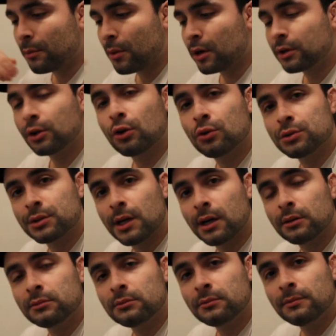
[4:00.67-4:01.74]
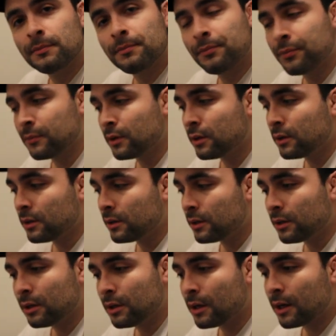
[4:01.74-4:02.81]
market goes down,
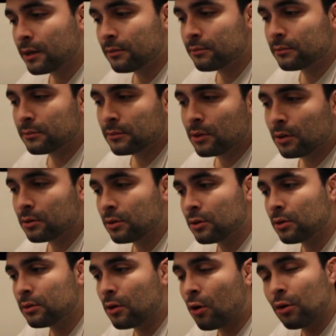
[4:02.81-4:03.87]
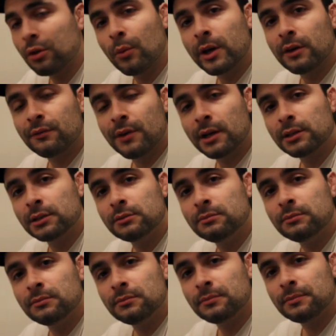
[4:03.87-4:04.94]
you're not all the way affected
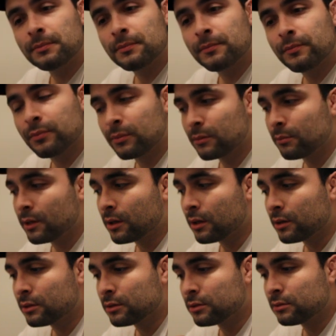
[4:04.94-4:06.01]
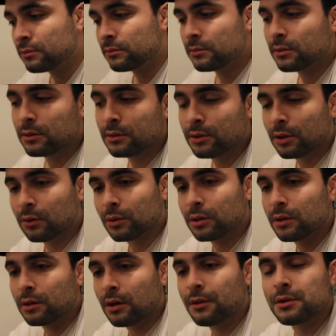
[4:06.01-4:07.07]
because
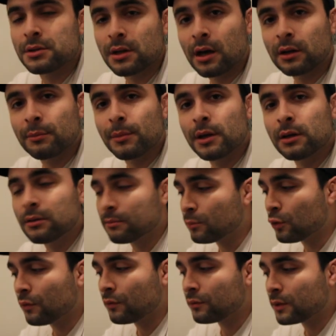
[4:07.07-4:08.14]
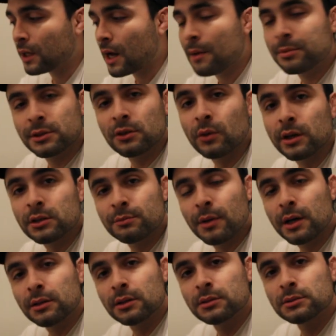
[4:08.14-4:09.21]
another stock may move the opposite way
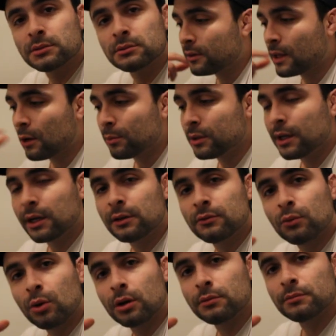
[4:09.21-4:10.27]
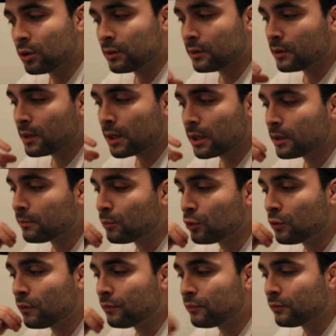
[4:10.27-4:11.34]
SPY does. That would be -1, or they
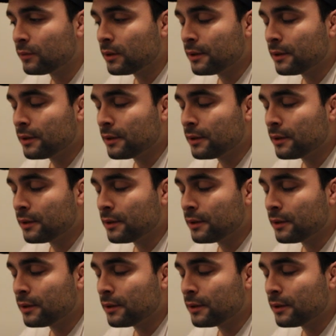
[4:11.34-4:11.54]
move